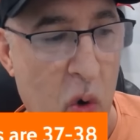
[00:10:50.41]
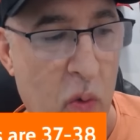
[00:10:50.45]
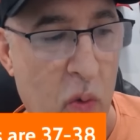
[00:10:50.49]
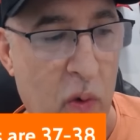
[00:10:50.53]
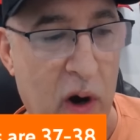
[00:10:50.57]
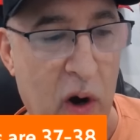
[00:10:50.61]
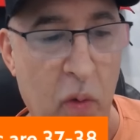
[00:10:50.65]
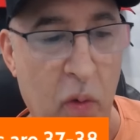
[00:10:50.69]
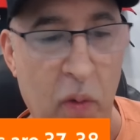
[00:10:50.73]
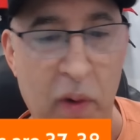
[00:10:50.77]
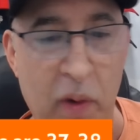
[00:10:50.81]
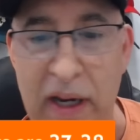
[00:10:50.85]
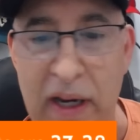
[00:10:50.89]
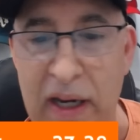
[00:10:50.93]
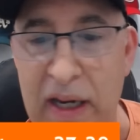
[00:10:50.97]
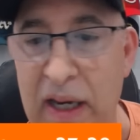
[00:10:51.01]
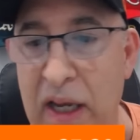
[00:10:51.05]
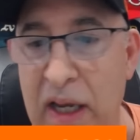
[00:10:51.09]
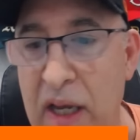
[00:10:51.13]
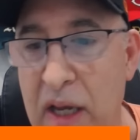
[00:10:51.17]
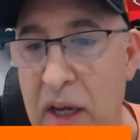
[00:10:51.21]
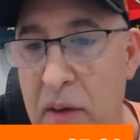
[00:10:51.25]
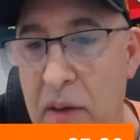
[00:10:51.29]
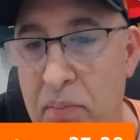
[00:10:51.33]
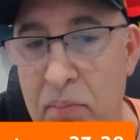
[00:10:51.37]
where we
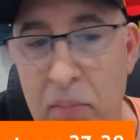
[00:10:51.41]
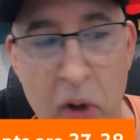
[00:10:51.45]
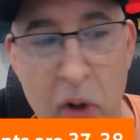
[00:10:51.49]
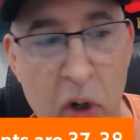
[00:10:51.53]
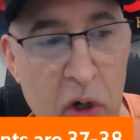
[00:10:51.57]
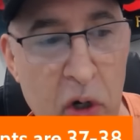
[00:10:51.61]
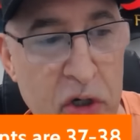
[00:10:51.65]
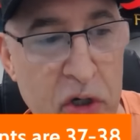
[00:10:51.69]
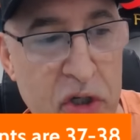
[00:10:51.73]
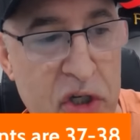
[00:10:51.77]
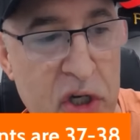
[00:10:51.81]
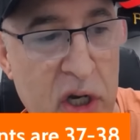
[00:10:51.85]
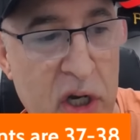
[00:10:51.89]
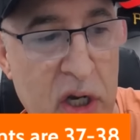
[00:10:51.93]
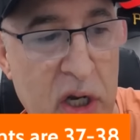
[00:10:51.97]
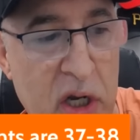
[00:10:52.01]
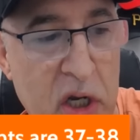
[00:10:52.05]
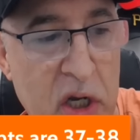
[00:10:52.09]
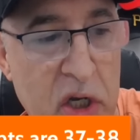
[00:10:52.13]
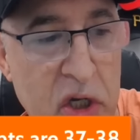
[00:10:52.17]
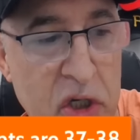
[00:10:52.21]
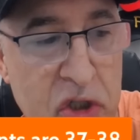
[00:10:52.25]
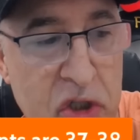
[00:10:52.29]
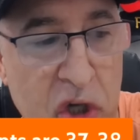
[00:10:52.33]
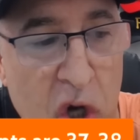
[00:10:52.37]
merge
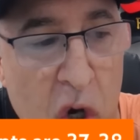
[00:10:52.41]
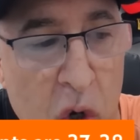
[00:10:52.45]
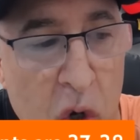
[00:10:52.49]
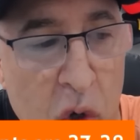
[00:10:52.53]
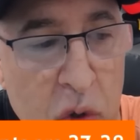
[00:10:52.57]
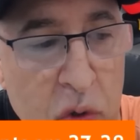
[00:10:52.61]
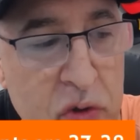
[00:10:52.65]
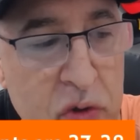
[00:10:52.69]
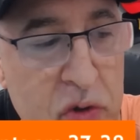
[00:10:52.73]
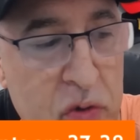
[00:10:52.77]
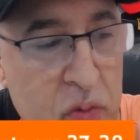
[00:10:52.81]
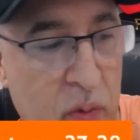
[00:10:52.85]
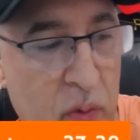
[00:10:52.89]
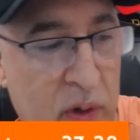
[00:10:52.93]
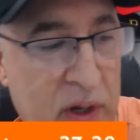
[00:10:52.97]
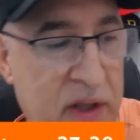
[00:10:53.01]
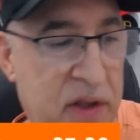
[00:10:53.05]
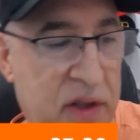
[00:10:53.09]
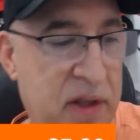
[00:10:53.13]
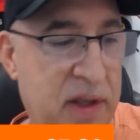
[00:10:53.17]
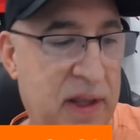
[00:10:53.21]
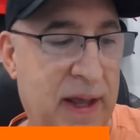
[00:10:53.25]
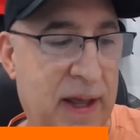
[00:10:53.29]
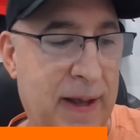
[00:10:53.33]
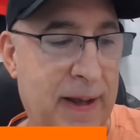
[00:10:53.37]
shows
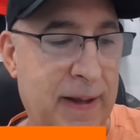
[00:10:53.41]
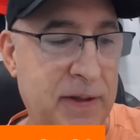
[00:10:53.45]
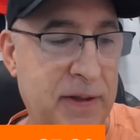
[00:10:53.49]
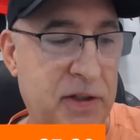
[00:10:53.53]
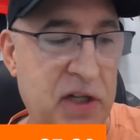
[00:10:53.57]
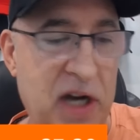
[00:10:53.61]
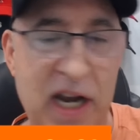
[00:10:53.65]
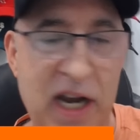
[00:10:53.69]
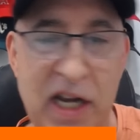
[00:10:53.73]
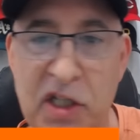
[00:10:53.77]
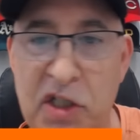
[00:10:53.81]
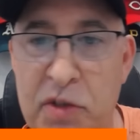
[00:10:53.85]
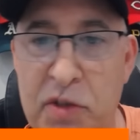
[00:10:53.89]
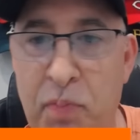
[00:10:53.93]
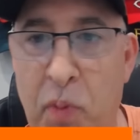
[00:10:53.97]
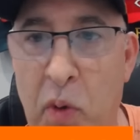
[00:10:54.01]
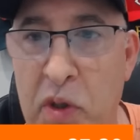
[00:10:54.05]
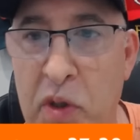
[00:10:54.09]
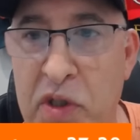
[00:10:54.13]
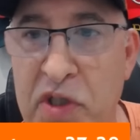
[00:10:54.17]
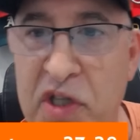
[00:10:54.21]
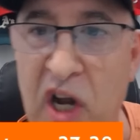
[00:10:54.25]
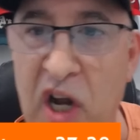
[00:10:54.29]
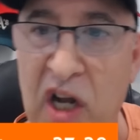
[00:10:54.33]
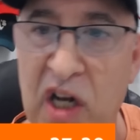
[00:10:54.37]
with Giants
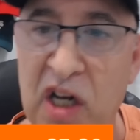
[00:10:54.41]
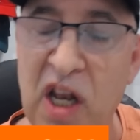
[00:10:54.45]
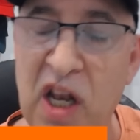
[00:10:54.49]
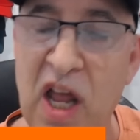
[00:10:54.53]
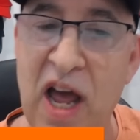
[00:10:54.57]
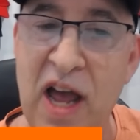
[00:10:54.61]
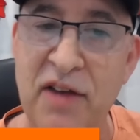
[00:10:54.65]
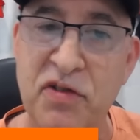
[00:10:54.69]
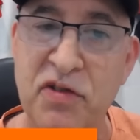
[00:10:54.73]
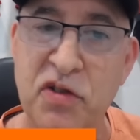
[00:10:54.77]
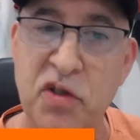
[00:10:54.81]
Sports Talk Live.